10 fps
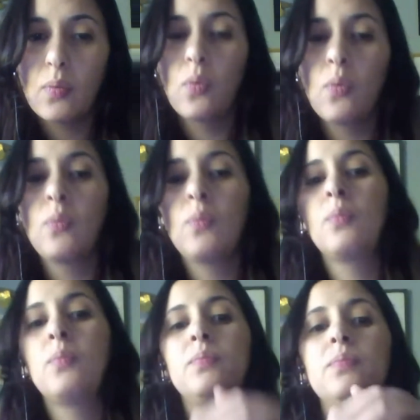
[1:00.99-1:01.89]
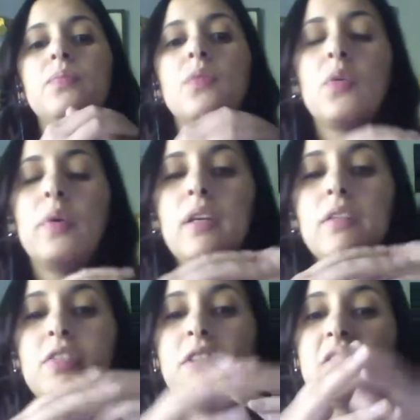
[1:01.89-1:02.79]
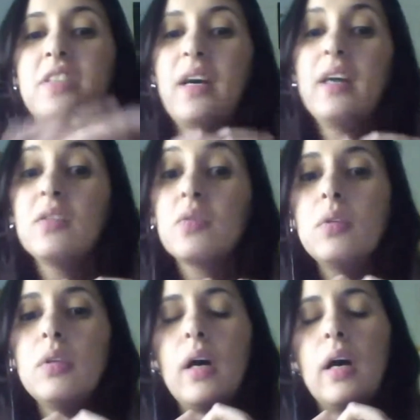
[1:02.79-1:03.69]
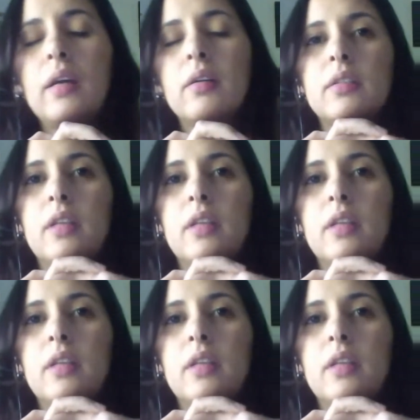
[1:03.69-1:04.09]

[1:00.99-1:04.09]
Mm, when I finished high school, I got